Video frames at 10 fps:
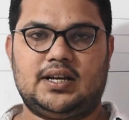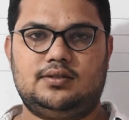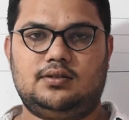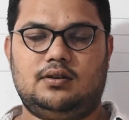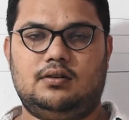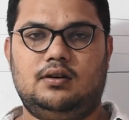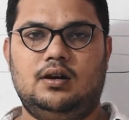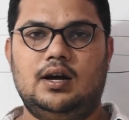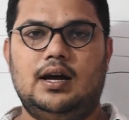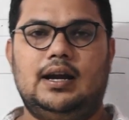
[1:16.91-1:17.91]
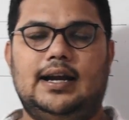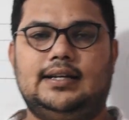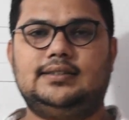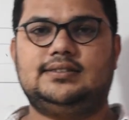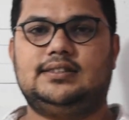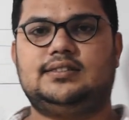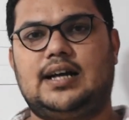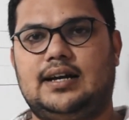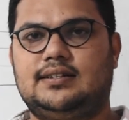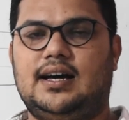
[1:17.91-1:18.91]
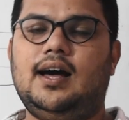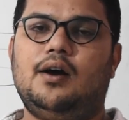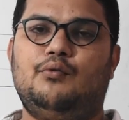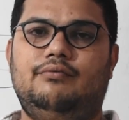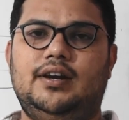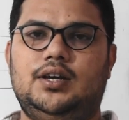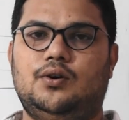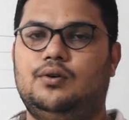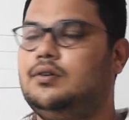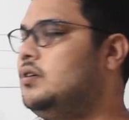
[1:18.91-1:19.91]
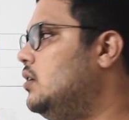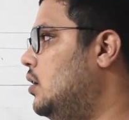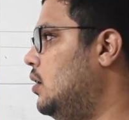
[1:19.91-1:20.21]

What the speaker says: So let us start the video.